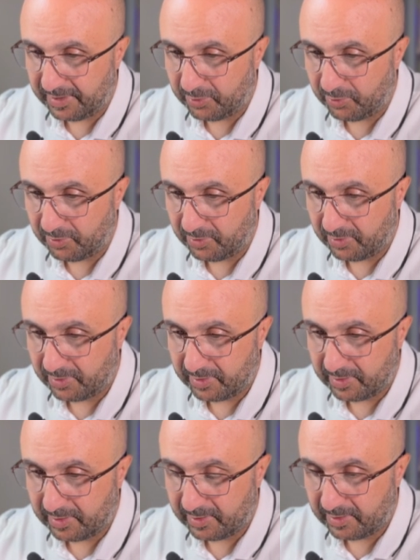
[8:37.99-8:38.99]
do
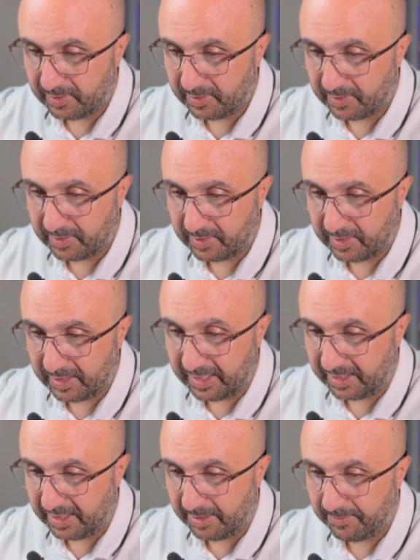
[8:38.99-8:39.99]

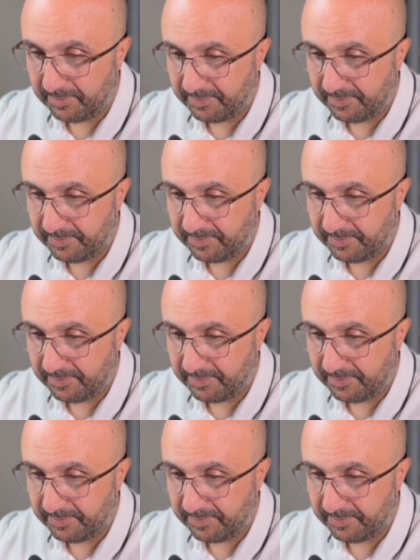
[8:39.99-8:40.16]
getName?